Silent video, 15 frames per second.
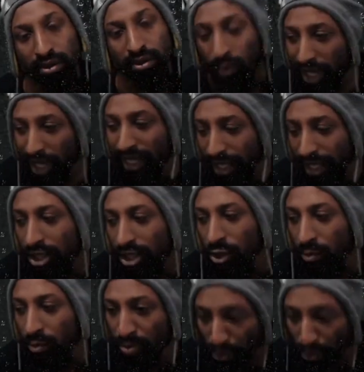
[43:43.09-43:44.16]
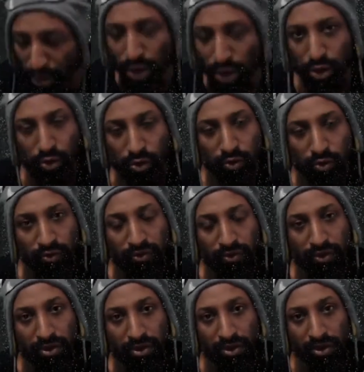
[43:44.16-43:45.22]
What can you prove?